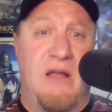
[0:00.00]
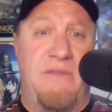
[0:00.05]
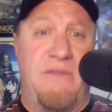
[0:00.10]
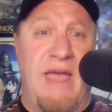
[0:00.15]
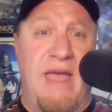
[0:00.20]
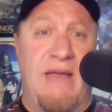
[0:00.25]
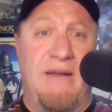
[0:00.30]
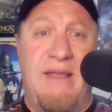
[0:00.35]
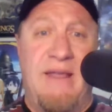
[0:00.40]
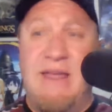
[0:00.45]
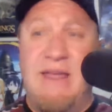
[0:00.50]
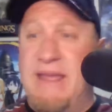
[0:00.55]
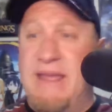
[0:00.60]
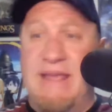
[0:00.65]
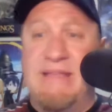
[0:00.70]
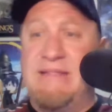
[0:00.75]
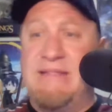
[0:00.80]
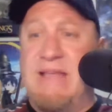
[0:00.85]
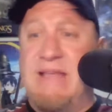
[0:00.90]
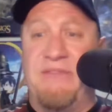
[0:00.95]
that.
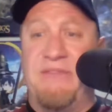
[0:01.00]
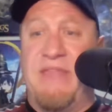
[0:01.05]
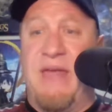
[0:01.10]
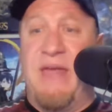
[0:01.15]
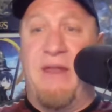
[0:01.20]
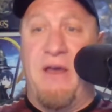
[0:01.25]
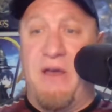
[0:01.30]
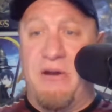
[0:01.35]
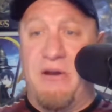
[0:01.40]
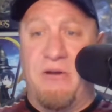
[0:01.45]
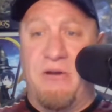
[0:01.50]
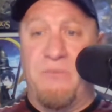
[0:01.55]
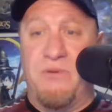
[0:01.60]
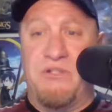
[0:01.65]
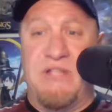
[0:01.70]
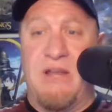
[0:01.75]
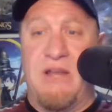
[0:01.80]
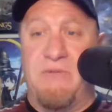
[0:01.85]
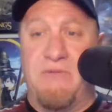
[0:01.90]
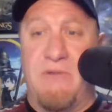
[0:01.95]
He's got that
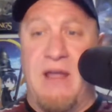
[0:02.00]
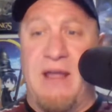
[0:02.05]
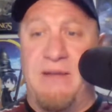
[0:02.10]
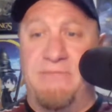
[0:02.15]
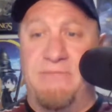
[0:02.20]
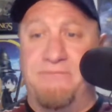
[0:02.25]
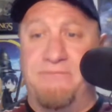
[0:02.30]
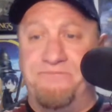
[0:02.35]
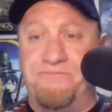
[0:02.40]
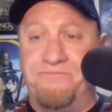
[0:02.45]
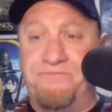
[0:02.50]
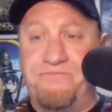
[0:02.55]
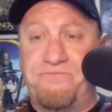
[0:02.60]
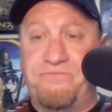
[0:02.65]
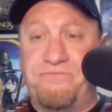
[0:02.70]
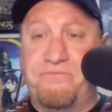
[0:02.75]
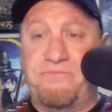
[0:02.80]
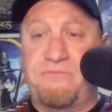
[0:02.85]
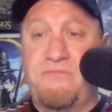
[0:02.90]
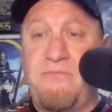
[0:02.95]
100% right.
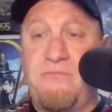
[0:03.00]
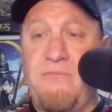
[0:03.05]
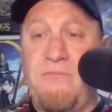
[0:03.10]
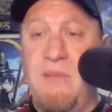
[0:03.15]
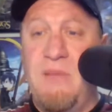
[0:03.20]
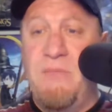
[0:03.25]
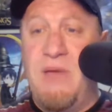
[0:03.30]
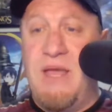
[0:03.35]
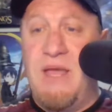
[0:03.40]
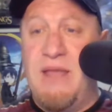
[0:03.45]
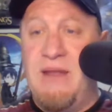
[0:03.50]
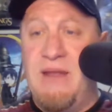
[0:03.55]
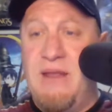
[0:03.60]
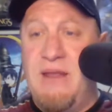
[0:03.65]
But